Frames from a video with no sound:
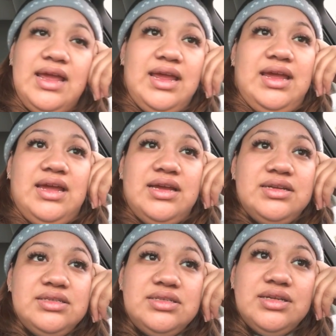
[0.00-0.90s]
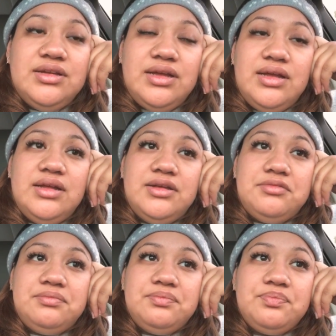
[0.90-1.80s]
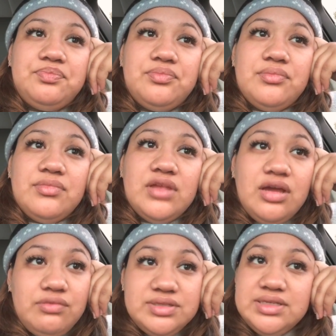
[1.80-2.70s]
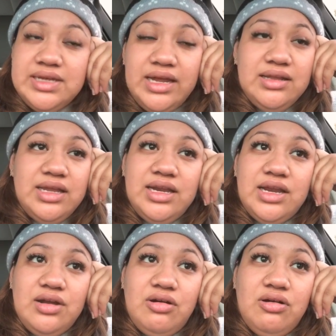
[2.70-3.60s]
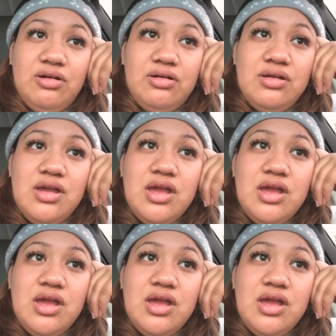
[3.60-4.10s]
and I wasn't dilated at all.